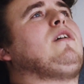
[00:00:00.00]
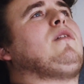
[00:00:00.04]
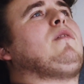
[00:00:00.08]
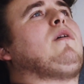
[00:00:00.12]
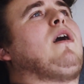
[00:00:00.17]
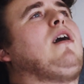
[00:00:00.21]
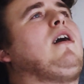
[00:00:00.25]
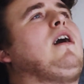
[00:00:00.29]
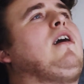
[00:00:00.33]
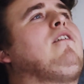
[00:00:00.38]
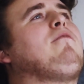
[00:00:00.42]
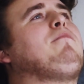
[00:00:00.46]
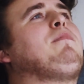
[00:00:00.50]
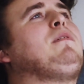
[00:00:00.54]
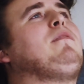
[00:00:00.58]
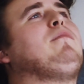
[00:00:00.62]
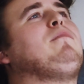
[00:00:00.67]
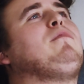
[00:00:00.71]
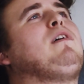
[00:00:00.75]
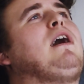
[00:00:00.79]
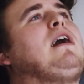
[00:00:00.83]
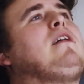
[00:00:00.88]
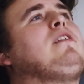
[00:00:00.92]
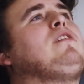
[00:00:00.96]
I've
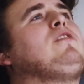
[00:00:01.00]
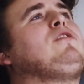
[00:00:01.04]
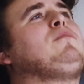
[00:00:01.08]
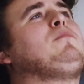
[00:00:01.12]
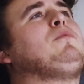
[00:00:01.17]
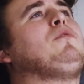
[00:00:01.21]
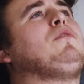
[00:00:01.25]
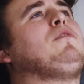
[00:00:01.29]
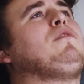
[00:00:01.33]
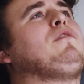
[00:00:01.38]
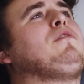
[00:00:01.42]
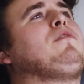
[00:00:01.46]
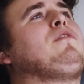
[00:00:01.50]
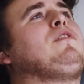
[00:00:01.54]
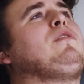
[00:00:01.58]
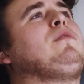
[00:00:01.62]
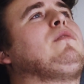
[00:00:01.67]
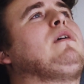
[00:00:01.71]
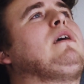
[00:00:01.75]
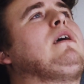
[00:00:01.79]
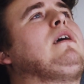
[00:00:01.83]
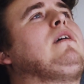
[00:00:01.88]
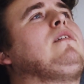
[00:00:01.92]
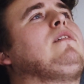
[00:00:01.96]
been around this sport for a
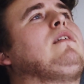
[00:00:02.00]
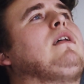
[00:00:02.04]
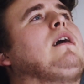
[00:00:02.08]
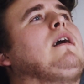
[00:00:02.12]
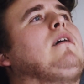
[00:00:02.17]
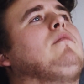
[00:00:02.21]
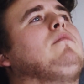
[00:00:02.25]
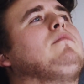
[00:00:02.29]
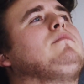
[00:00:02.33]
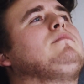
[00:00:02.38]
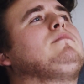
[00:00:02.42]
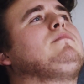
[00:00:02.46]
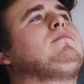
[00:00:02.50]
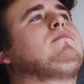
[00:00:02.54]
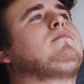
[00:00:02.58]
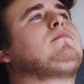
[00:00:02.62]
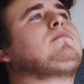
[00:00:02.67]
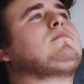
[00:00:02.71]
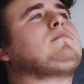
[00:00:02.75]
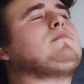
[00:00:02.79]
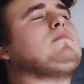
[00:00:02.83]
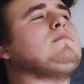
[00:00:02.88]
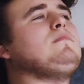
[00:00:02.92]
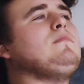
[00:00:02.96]
few years now,
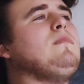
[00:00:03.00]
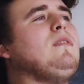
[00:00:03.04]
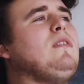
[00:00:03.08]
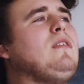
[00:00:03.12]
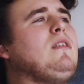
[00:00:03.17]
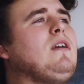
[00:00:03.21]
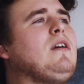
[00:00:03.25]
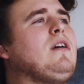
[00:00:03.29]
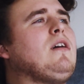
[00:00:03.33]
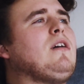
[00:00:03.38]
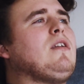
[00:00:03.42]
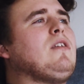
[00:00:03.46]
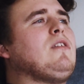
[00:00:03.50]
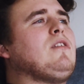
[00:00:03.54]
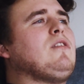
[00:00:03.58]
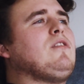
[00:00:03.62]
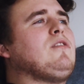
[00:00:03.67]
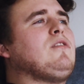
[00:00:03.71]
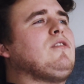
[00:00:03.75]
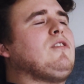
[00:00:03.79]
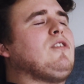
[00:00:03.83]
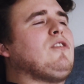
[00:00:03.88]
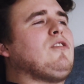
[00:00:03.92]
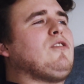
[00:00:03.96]
and
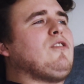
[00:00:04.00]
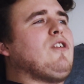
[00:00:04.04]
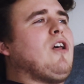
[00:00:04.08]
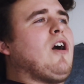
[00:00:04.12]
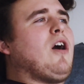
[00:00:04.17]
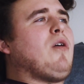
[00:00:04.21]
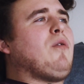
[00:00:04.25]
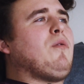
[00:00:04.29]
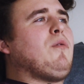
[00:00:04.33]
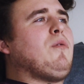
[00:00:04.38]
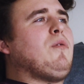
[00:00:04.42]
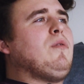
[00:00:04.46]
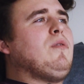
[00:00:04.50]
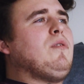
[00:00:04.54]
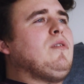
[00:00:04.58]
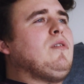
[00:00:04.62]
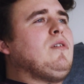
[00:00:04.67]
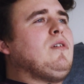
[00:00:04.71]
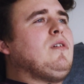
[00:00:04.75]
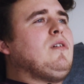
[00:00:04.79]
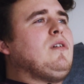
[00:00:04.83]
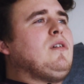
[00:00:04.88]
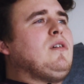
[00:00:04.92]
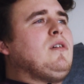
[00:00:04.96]
there's no
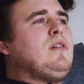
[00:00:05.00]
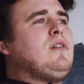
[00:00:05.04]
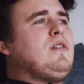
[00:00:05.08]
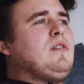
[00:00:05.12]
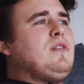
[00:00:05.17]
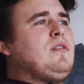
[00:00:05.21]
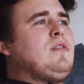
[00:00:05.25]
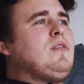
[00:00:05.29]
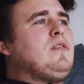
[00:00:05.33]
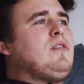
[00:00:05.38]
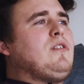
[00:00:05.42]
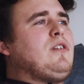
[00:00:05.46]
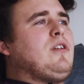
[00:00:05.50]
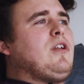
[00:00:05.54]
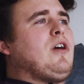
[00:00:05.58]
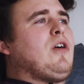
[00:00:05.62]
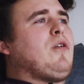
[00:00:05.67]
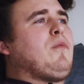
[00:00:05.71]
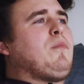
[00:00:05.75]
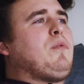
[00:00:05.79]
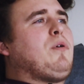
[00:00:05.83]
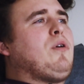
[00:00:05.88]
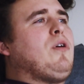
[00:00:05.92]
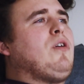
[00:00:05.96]
you
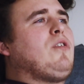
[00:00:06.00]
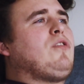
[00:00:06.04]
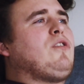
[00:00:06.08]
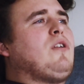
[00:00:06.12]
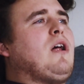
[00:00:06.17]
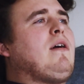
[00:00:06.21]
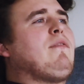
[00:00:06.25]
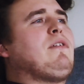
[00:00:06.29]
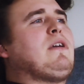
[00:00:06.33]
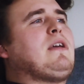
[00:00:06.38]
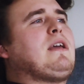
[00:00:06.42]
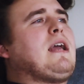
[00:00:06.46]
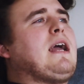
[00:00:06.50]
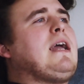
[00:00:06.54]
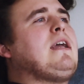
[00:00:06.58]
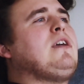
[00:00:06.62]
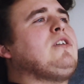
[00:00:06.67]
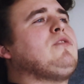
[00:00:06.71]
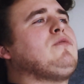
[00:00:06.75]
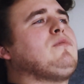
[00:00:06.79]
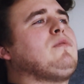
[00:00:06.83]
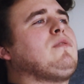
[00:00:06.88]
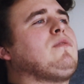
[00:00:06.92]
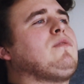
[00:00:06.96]
know, person I've
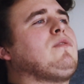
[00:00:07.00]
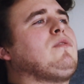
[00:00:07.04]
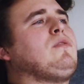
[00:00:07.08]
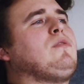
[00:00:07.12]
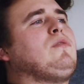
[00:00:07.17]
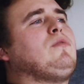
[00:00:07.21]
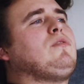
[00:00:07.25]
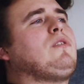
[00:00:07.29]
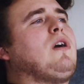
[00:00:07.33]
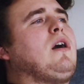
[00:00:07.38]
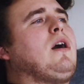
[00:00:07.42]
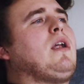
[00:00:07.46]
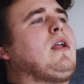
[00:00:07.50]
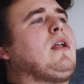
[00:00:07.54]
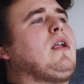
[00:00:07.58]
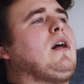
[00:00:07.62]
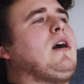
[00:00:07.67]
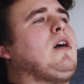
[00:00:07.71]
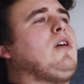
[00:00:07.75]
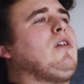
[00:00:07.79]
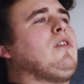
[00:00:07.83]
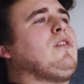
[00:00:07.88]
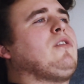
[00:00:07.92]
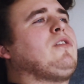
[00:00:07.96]
engaged with who's kind of
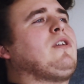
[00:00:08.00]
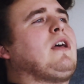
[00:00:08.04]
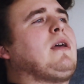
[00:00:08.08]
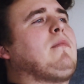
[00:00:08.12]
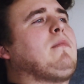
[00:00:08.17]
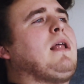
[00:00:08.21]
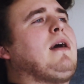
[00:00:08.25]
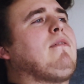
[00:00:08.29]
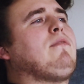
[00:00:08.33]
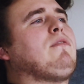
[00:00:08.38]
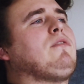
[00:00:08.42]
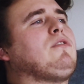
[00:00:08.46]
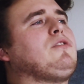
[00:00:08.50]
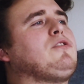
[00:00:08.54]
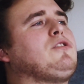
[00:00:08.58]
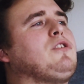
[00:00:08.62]
like on the same level as